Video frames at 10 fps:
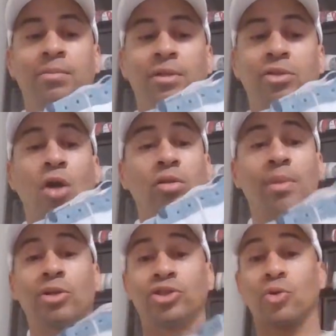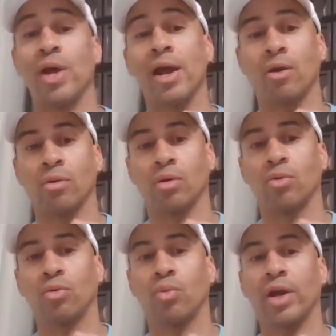it's all about your era,
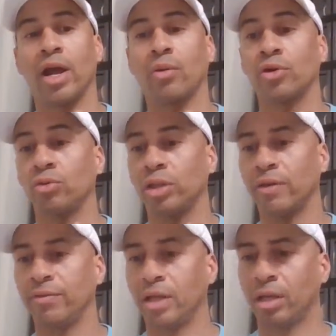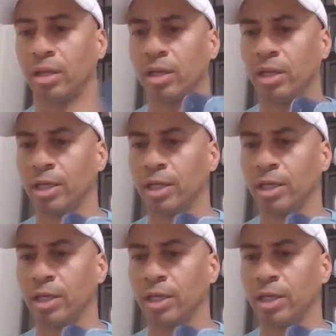what era you lived in.